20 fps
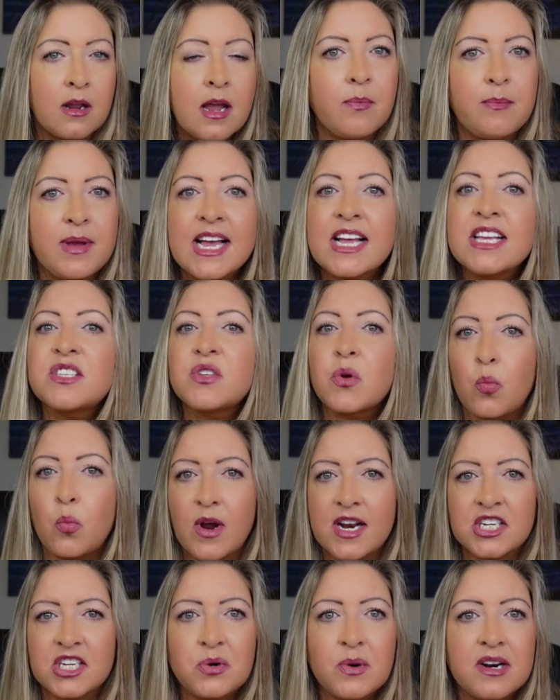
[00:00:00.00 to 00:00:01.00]
Because
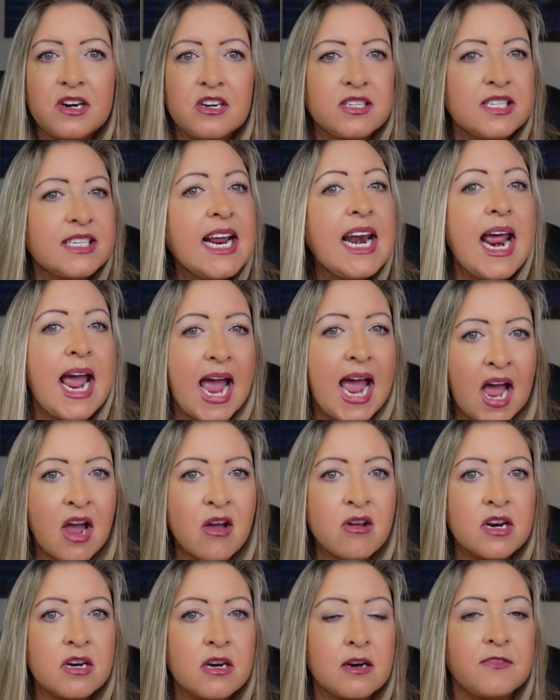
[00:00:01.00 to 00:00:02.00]
once you understand
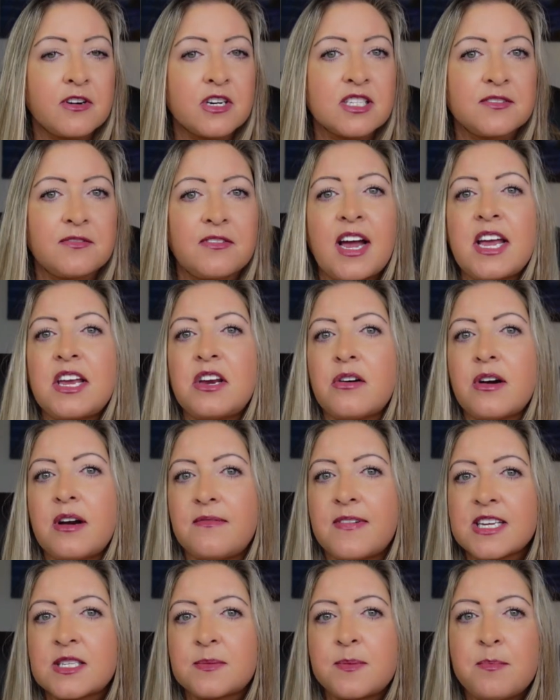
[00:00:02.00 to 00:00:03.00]
how to diversify your
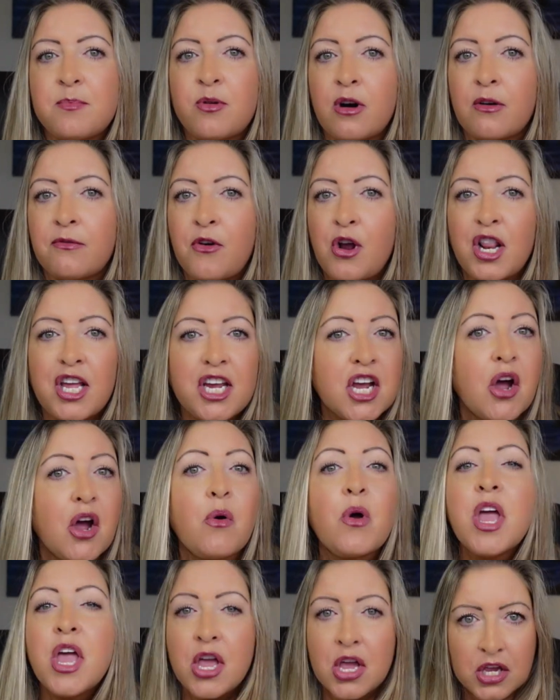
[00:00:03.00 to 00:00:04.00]
investment
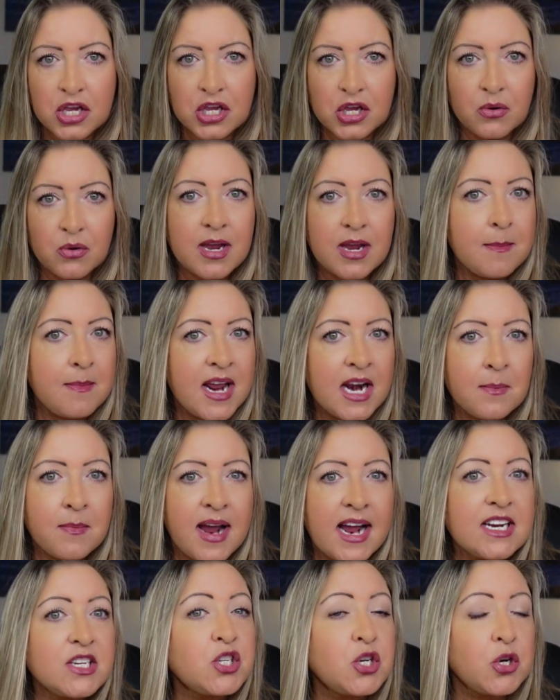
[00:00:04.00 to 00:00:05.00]
portfolio, you can
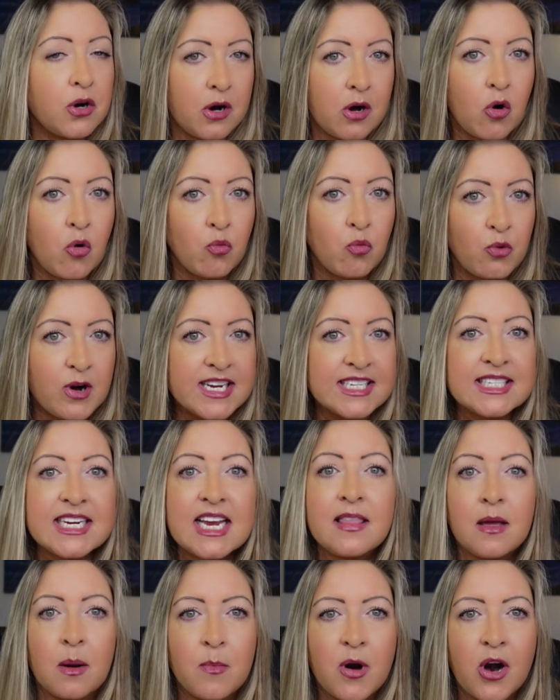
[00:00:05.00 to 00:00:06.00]
minimize your risk
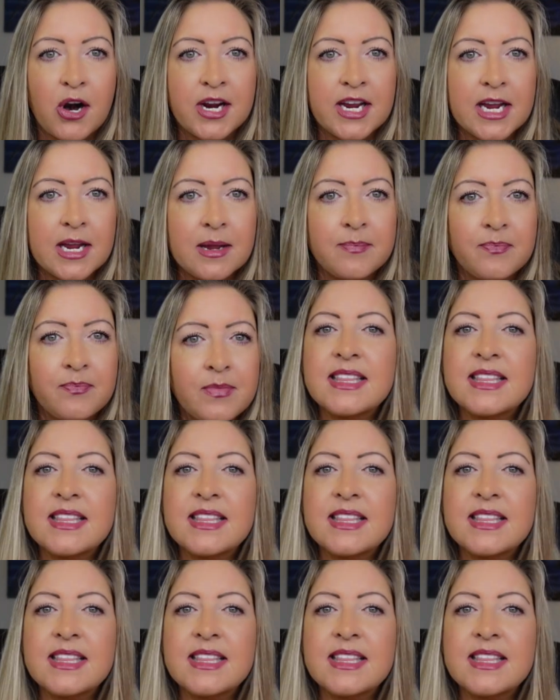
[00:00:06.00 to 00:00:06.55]
in the market.